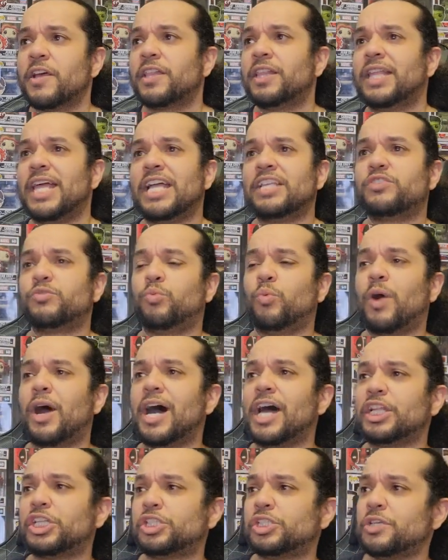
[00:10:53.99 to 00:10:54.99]
Let's
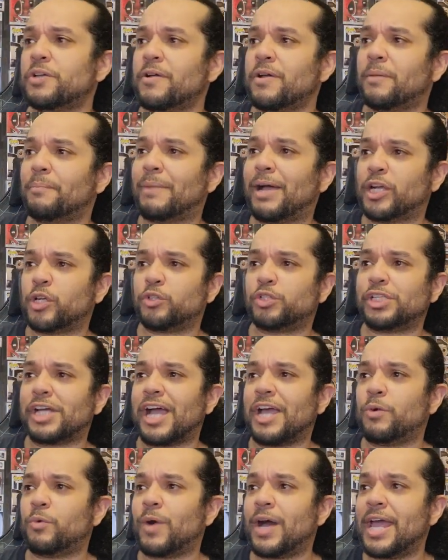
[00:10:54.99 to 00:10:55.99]
watch Michael
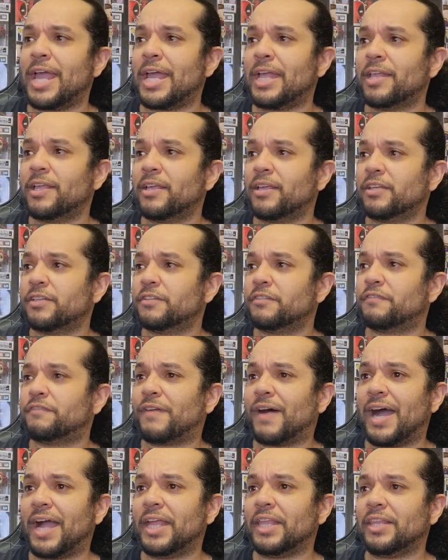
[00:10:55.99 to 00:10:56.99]
Jai White
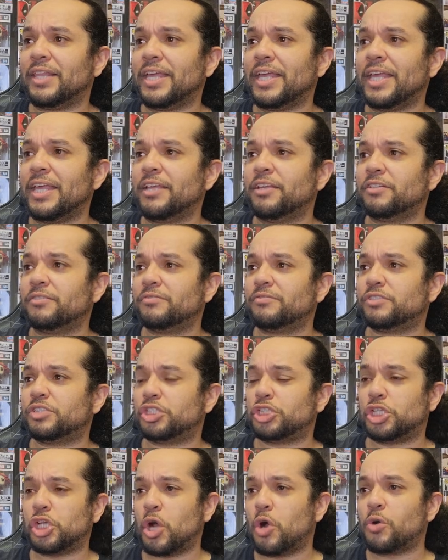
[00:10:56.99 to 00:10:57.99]
finally
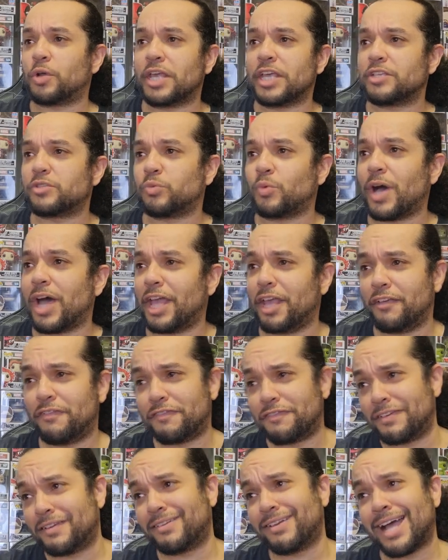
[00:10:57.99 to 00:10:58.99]
choke his
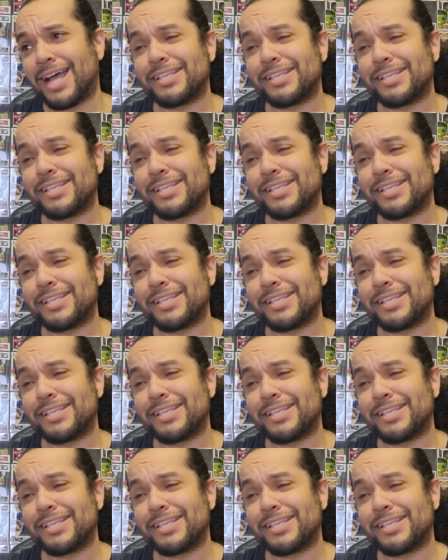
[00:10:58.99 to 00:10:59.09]
wife.